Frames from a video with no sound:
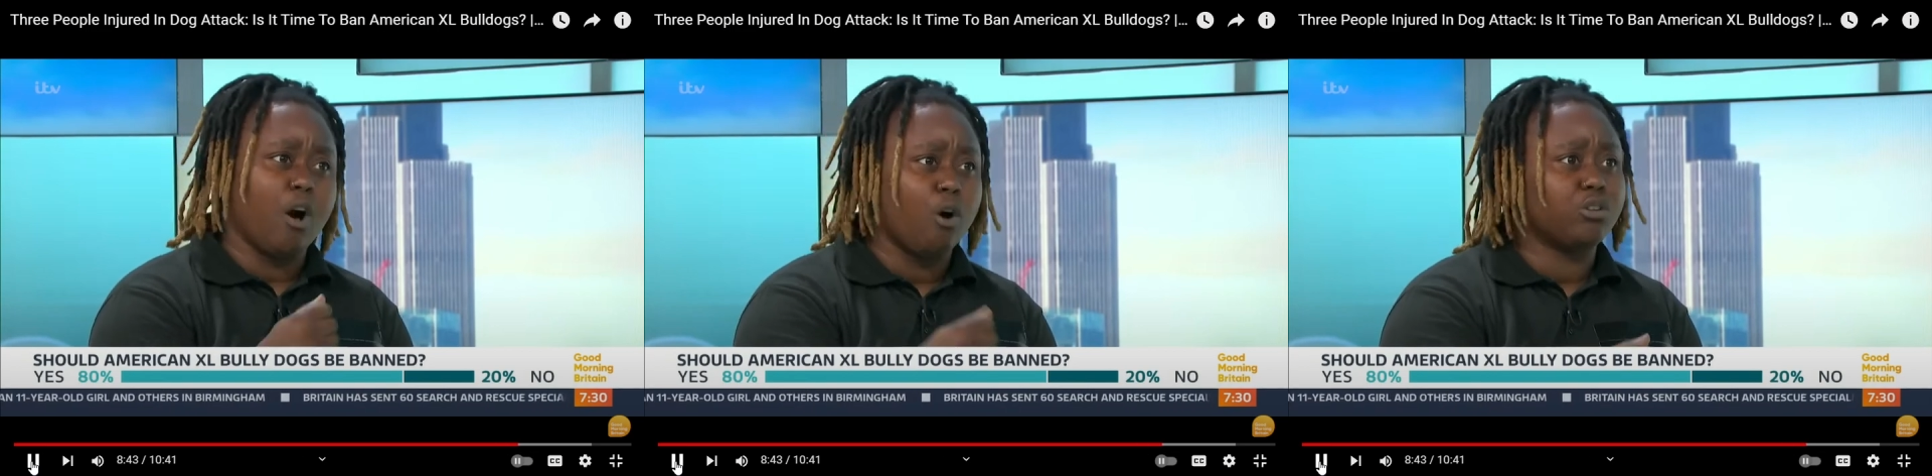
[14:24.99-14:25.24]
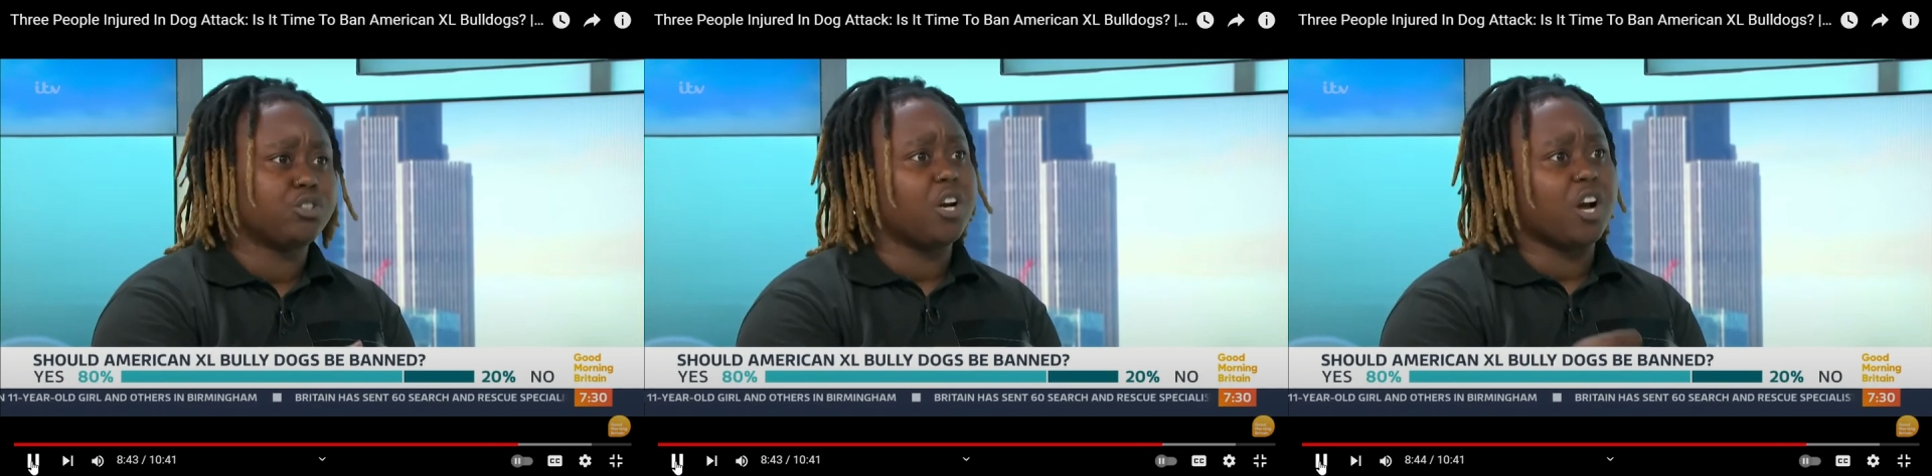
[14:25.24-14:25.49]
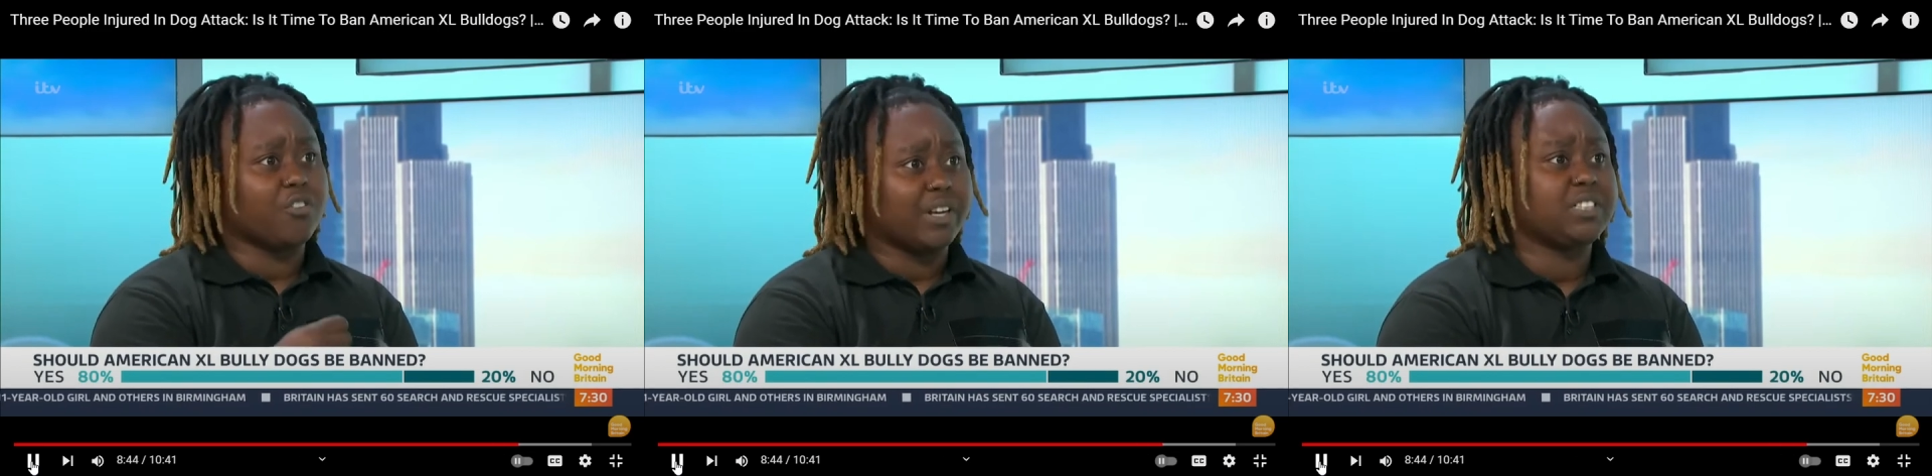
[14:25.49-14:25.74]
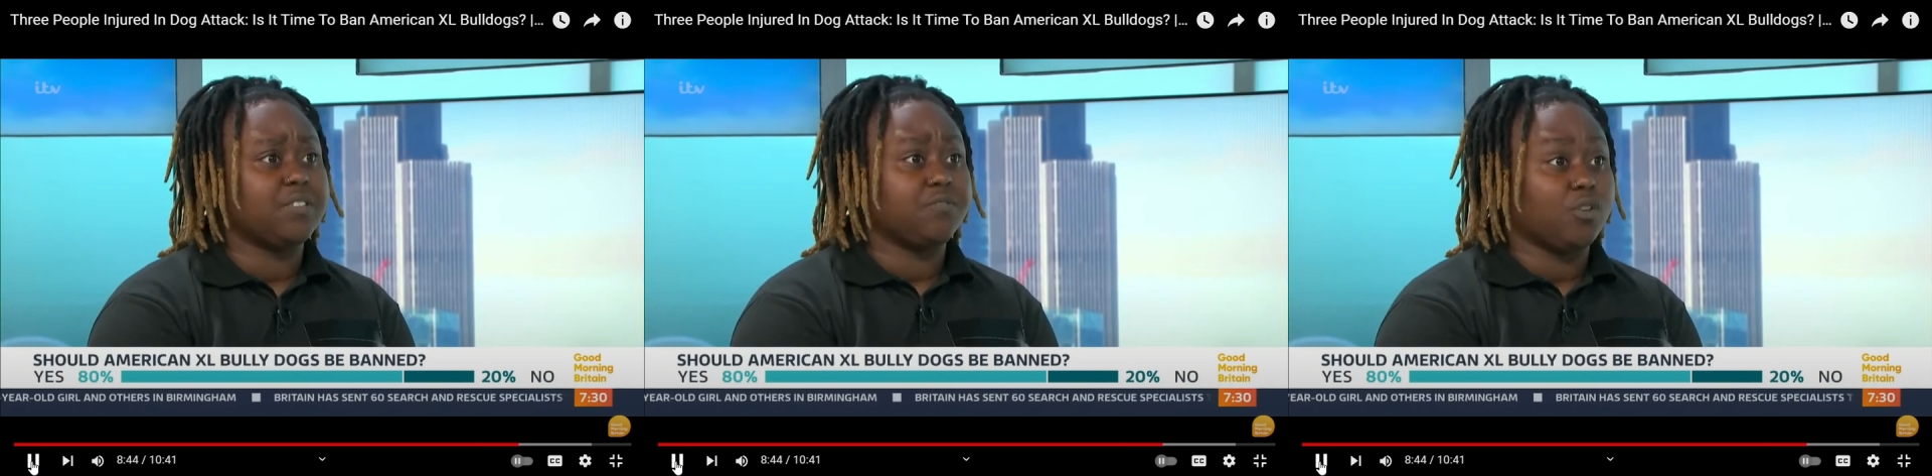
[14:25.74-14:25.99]
ultra
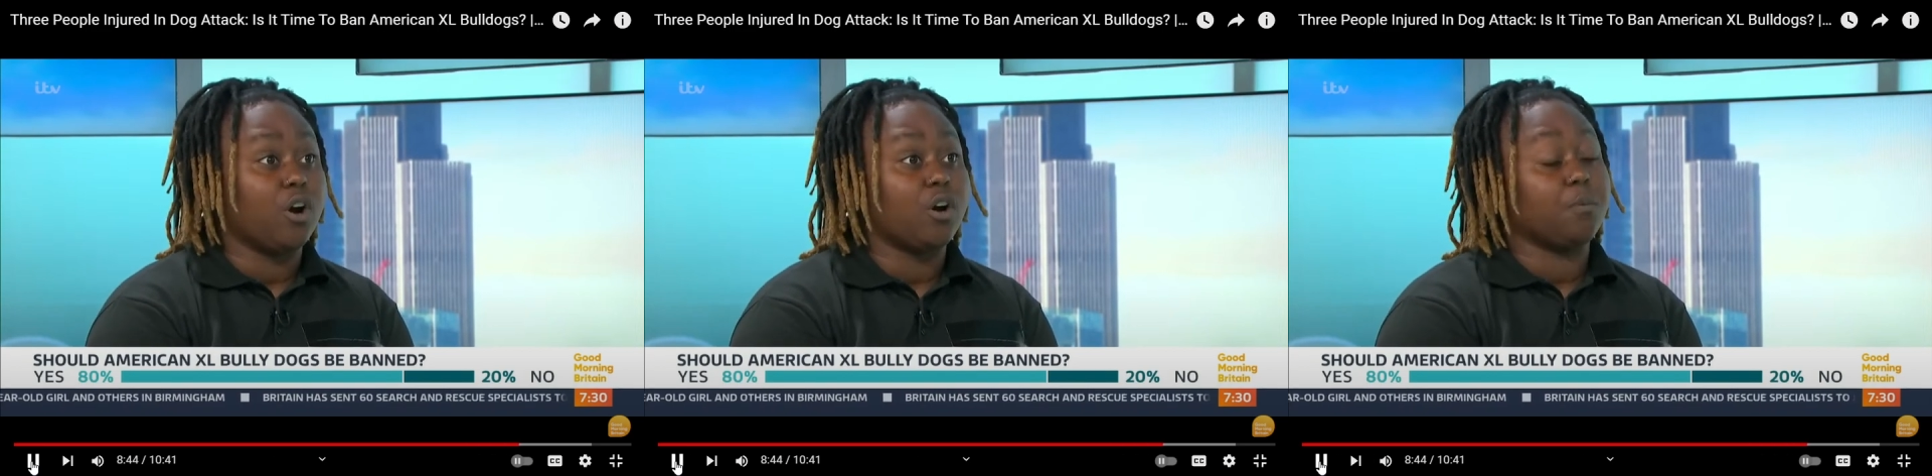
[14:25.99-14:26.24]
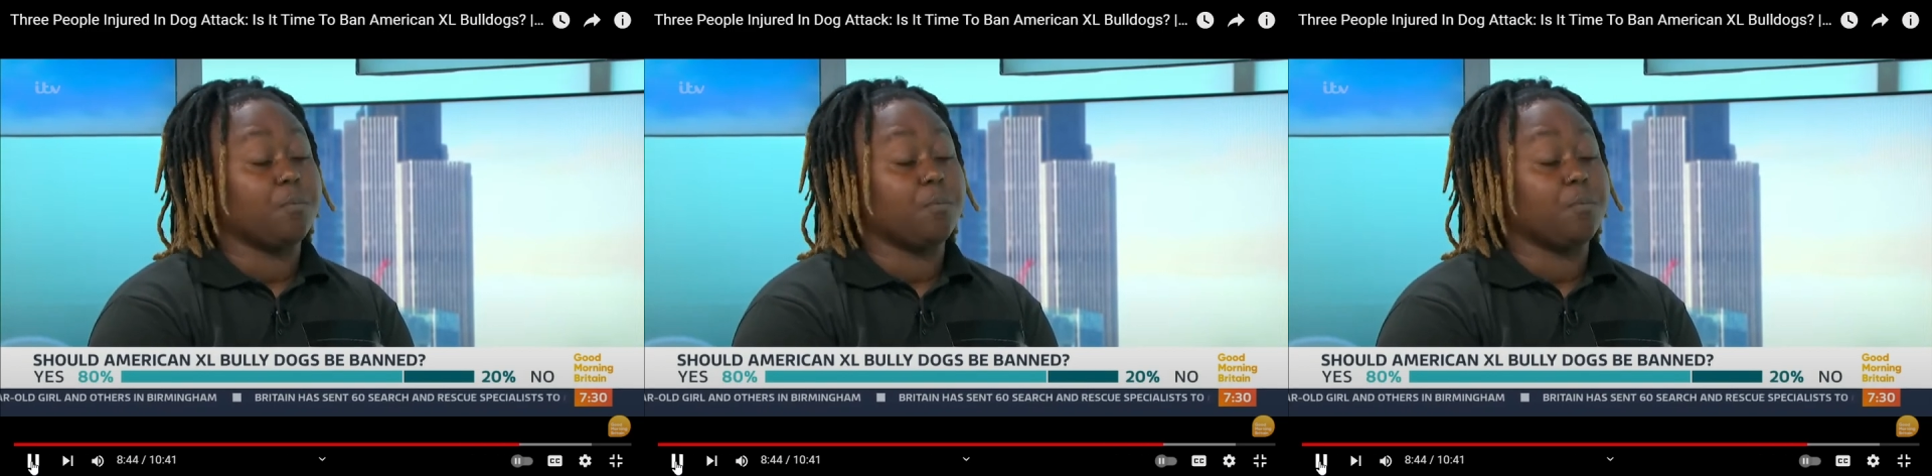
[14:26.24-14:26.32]
aggressive dog.